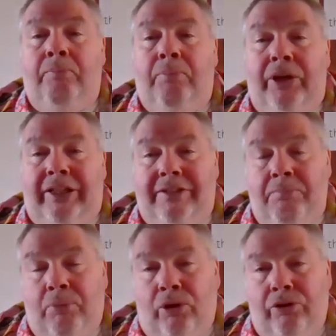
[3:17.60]
but it's
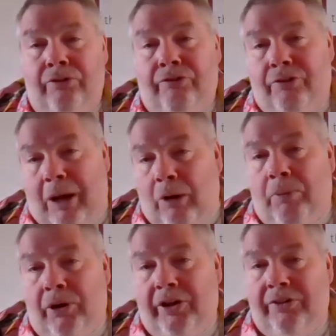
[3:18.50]
important from our
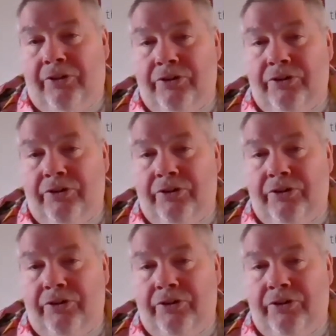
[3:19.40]
point of view